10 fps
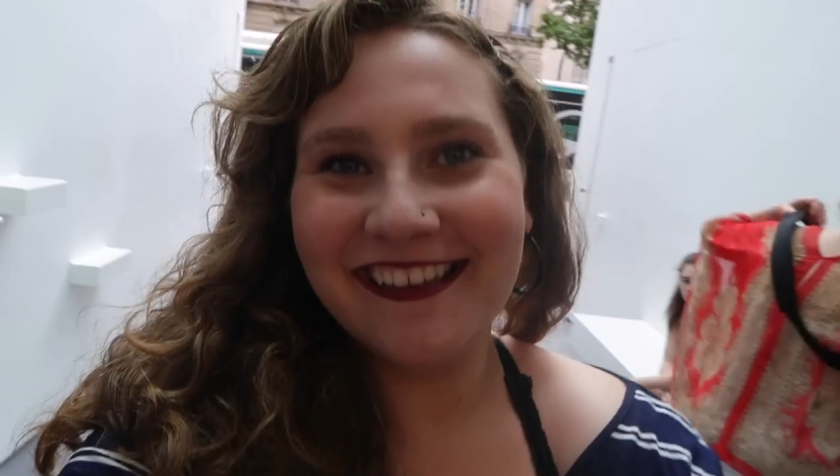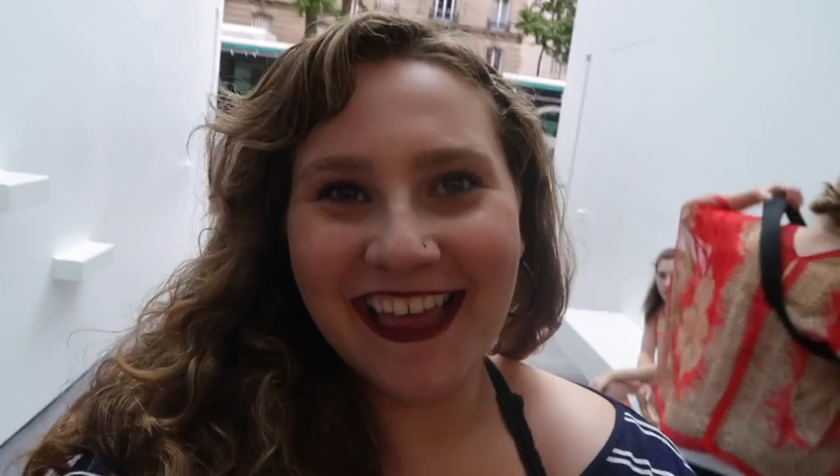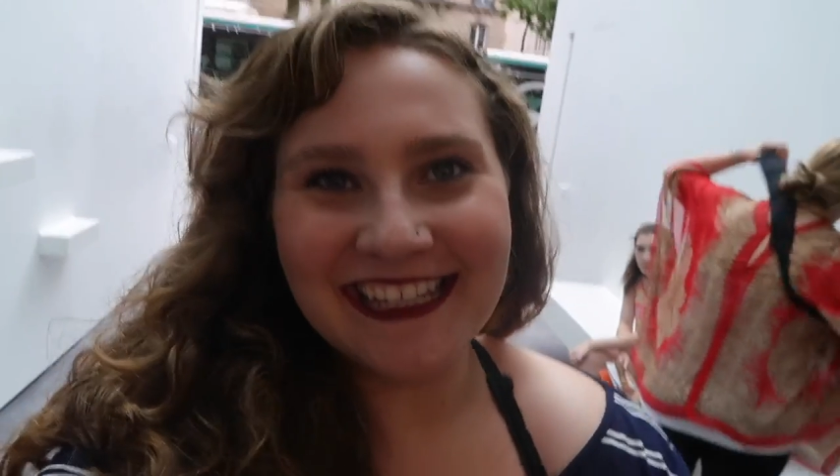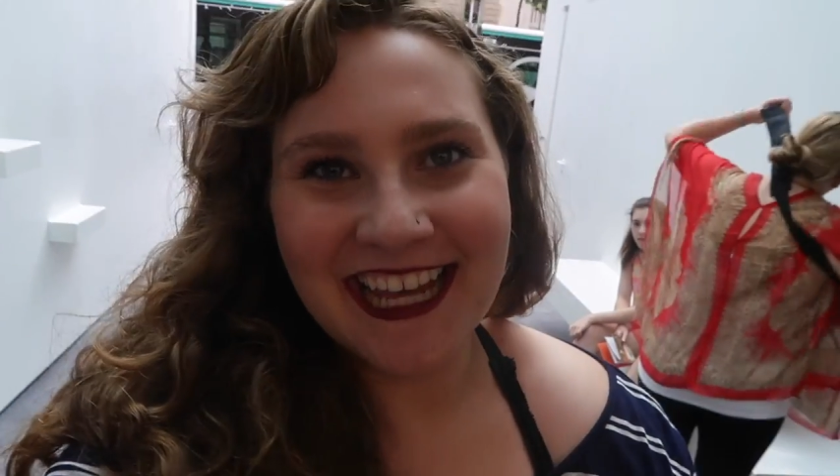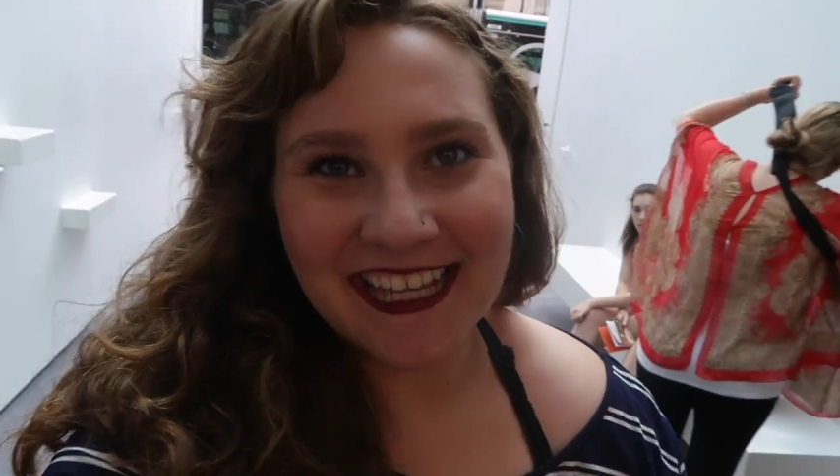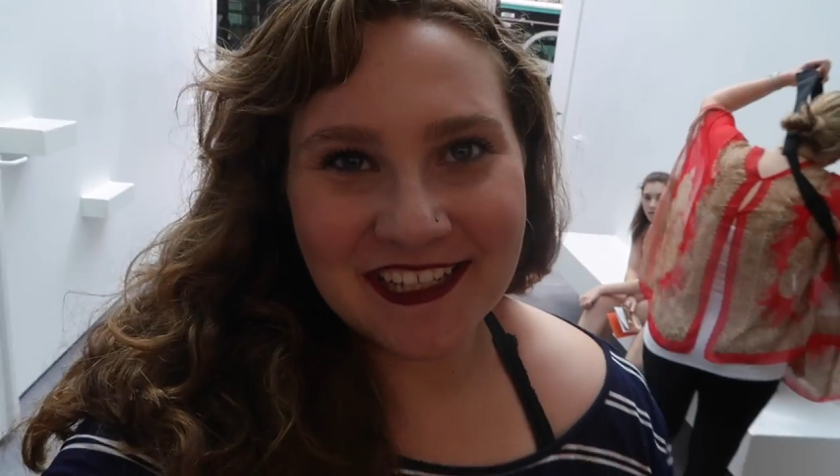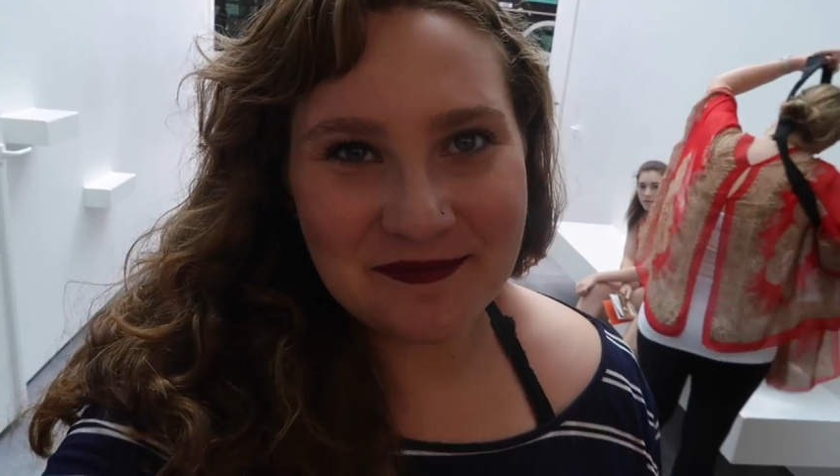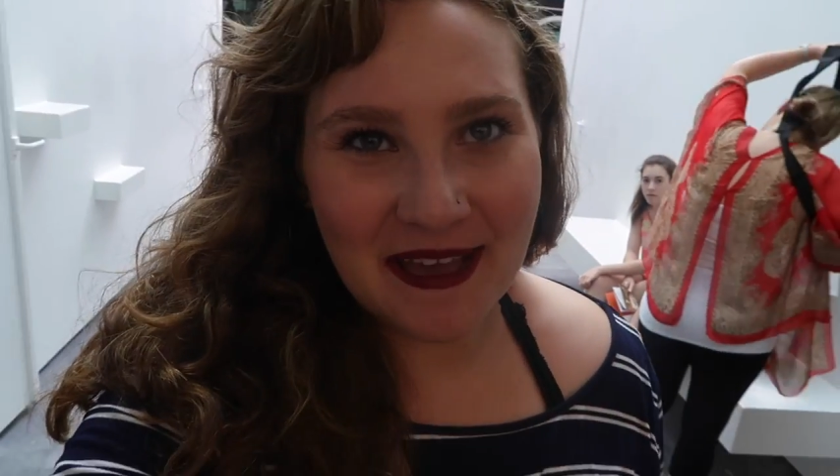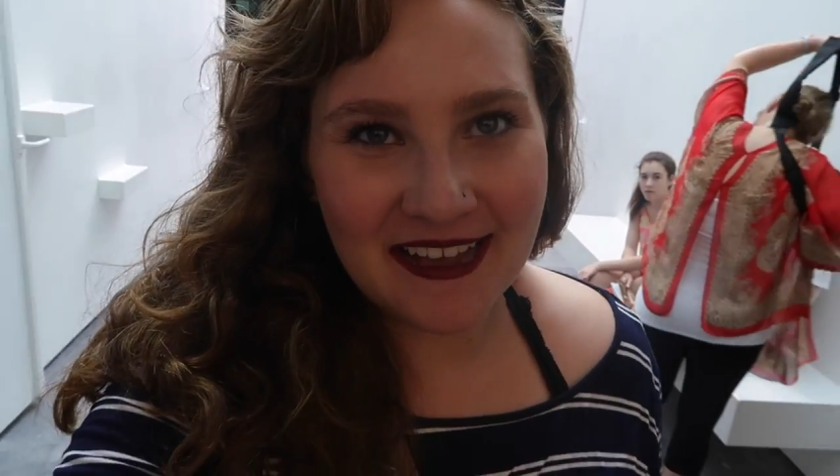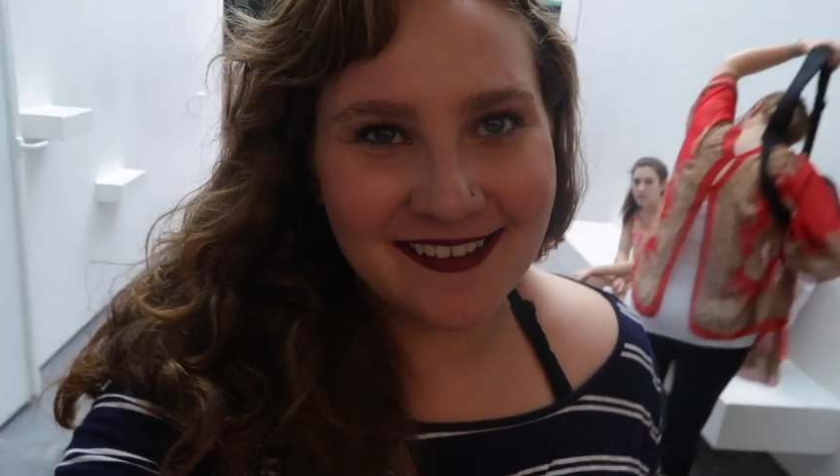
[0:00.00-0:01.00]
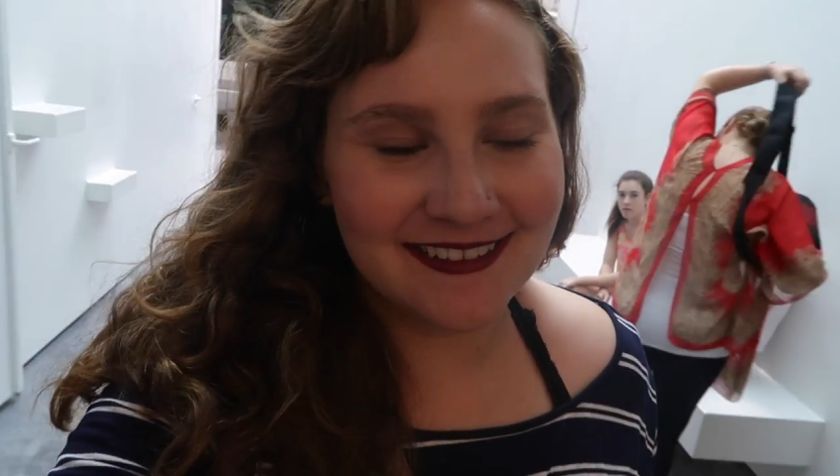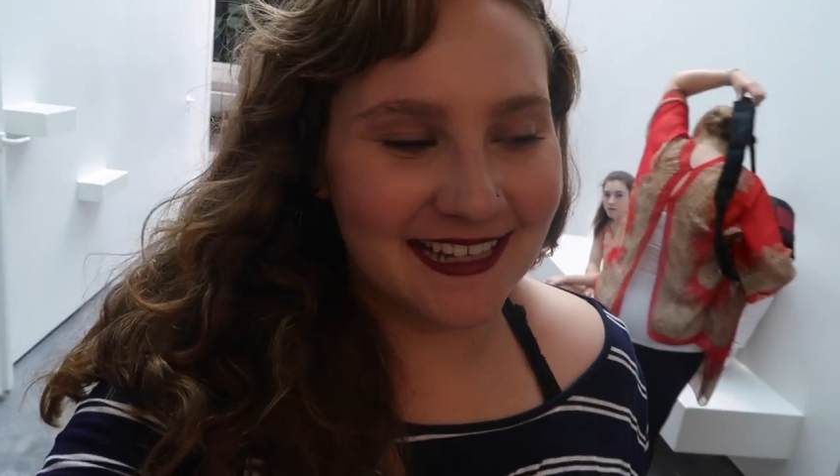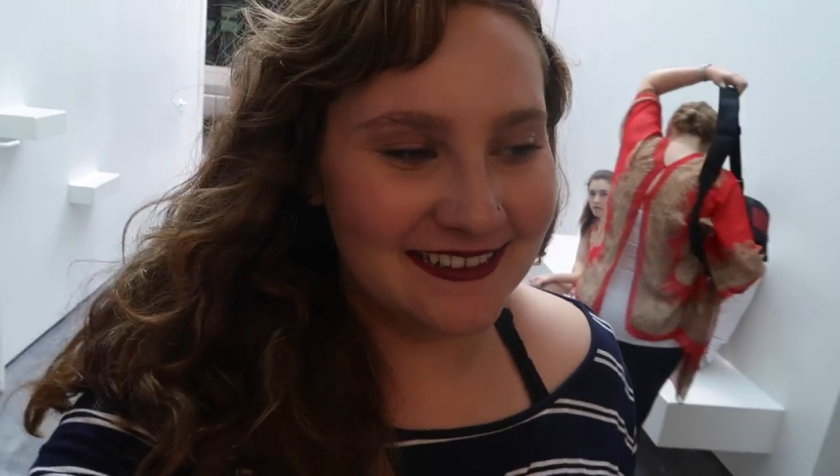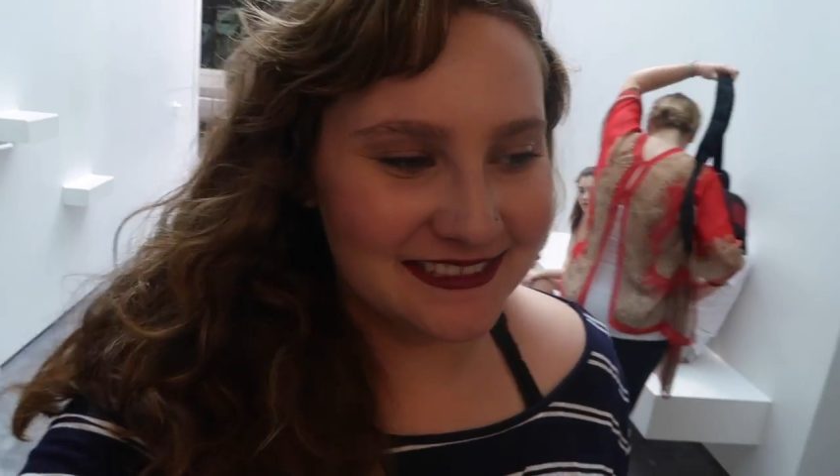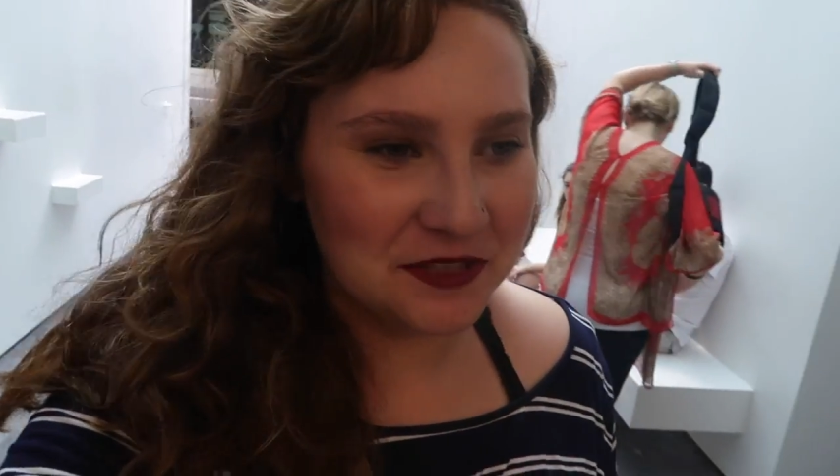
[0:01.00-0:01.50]
So they check your bag
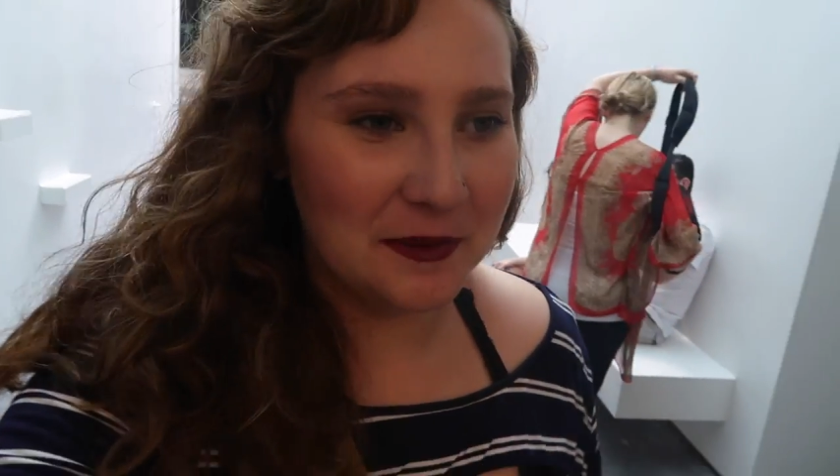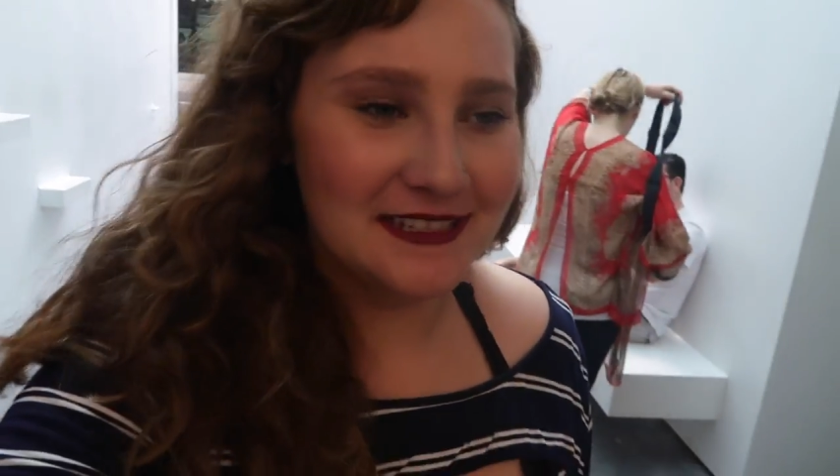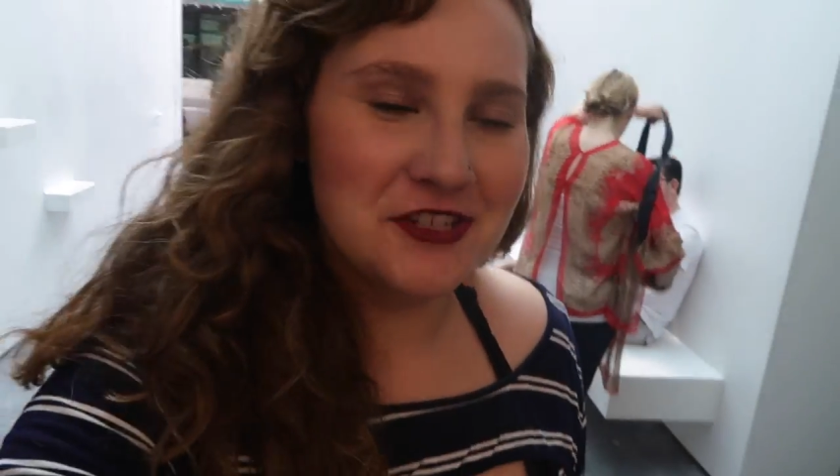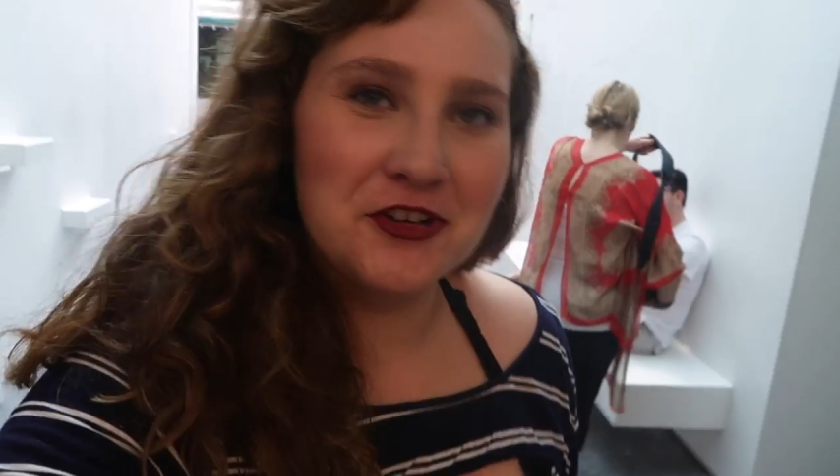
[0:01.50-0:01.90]
going up to make